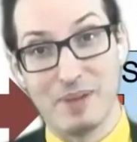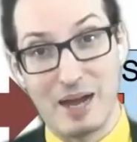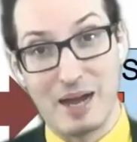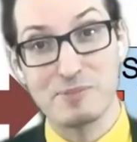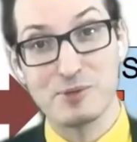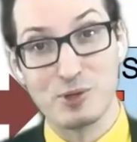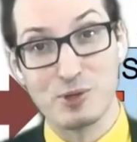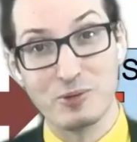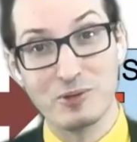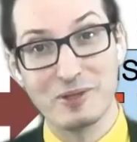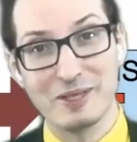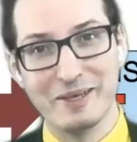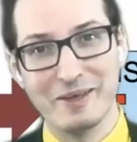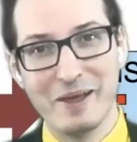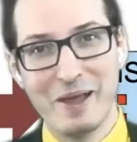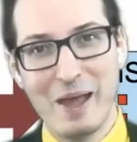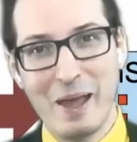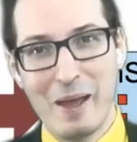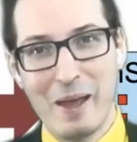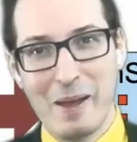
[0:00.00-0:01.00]
absolutely.
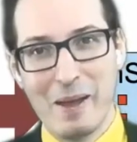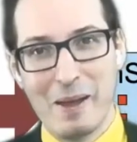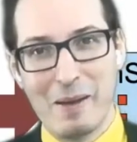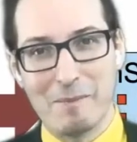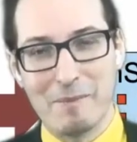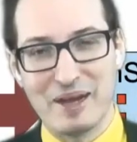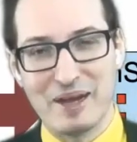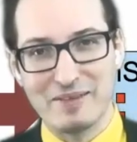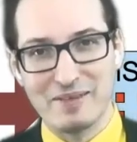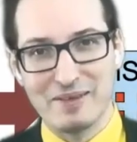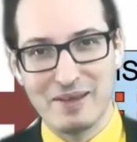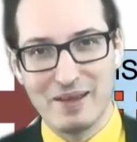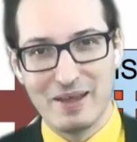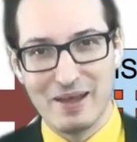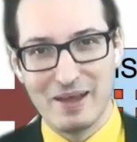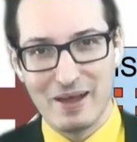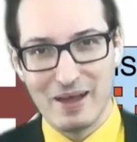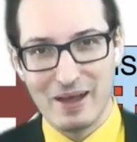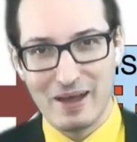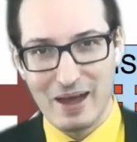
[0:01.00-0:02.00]
But
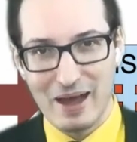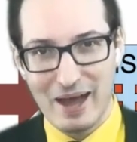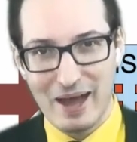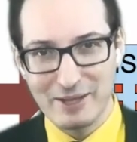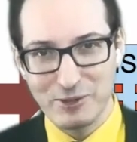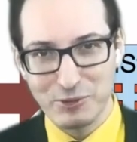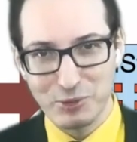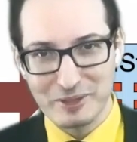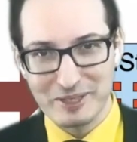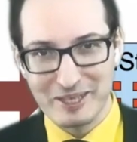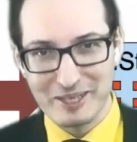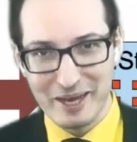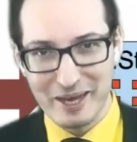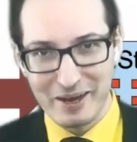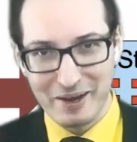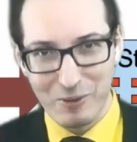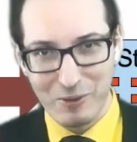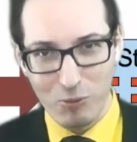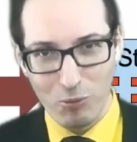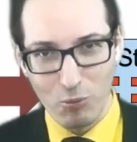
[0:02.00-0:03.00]
I don't
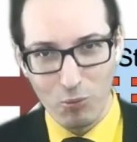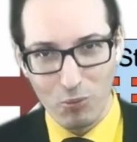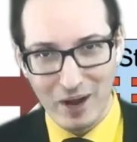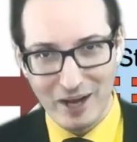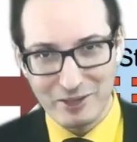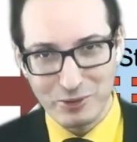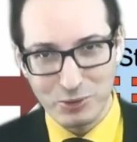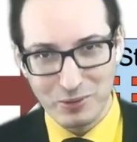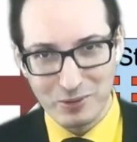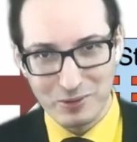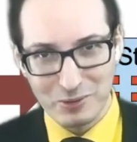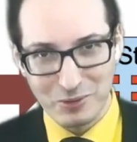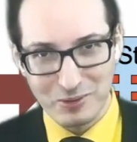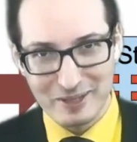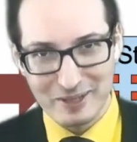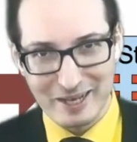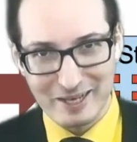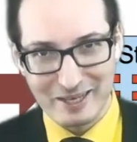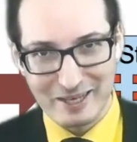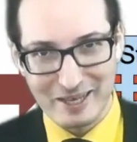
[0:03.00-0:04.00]
care. Why
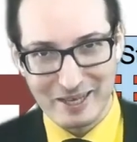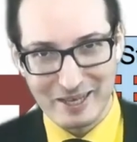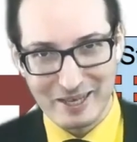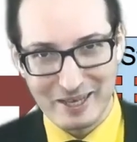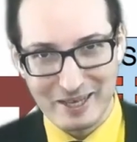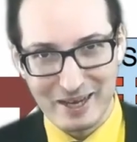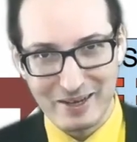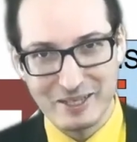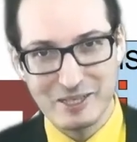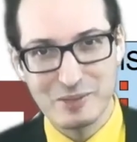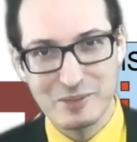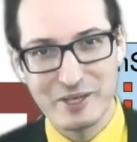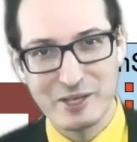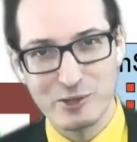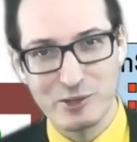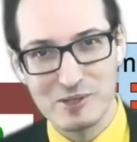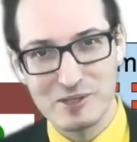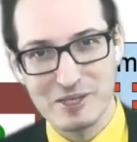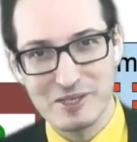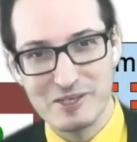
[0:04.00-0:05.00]
don't I care,
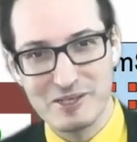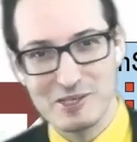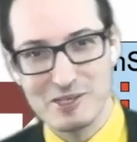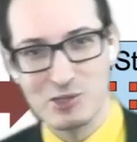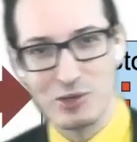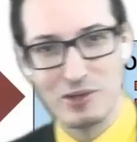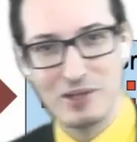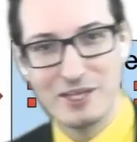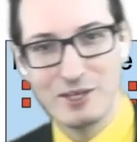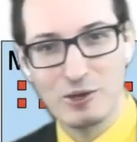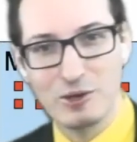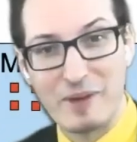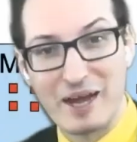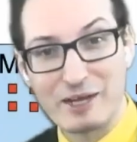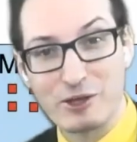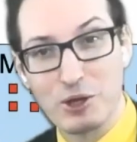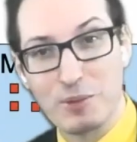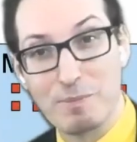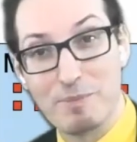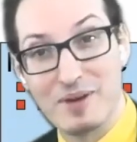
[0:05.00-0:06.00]
it's because this is only a
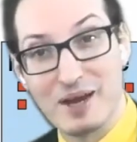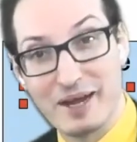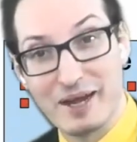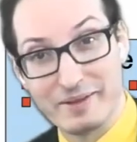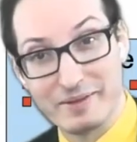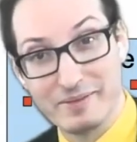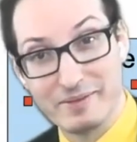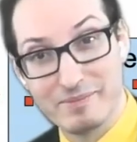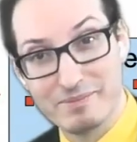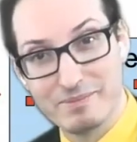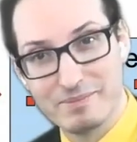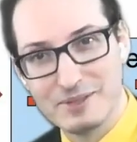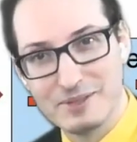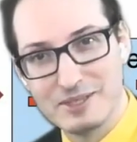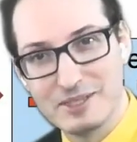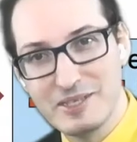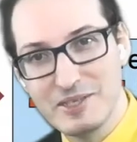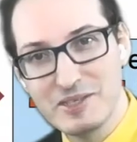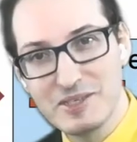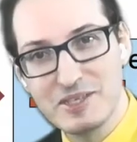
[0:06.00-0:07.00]
backup plan.
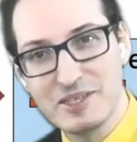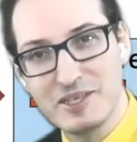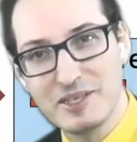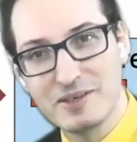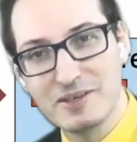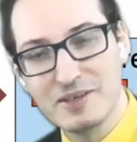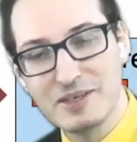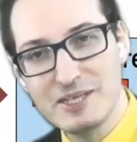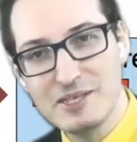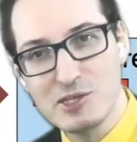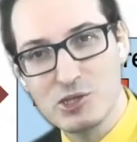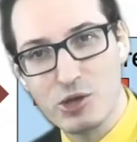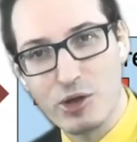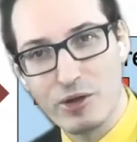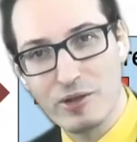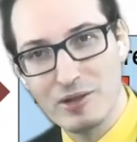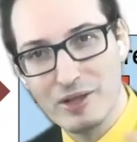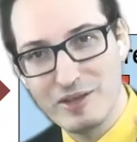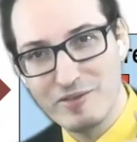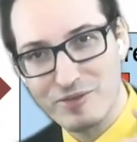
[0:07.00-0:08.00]
This here is
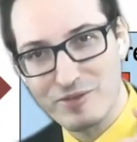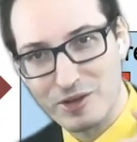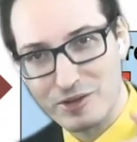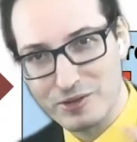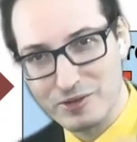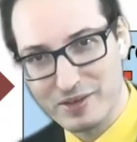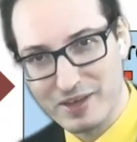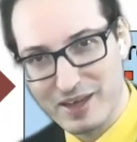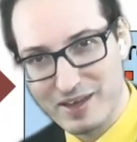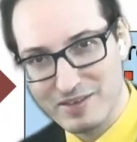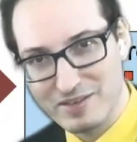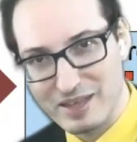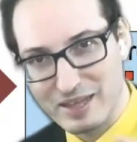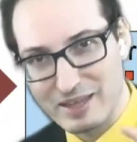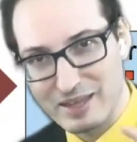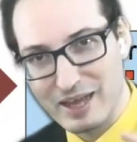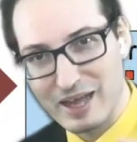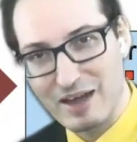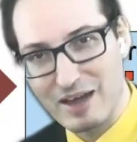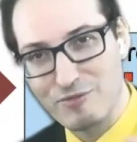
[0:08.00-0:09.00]
only for the case
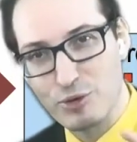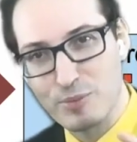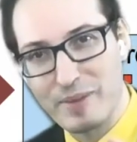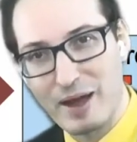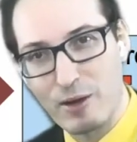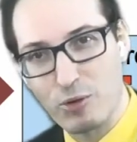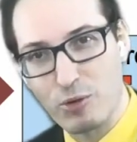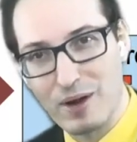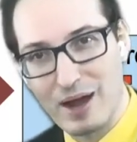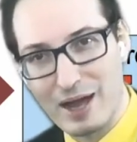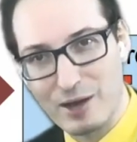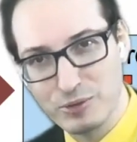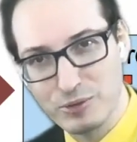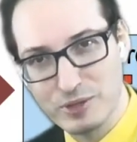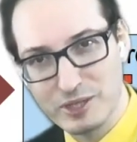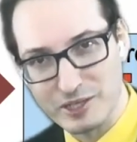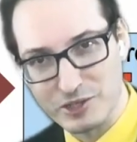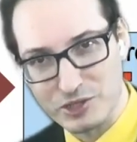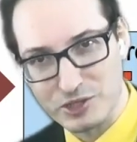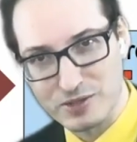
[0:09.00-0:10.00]
that I have a power
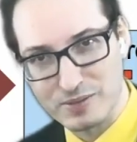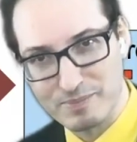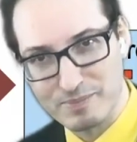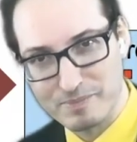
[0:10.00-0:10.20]
outage.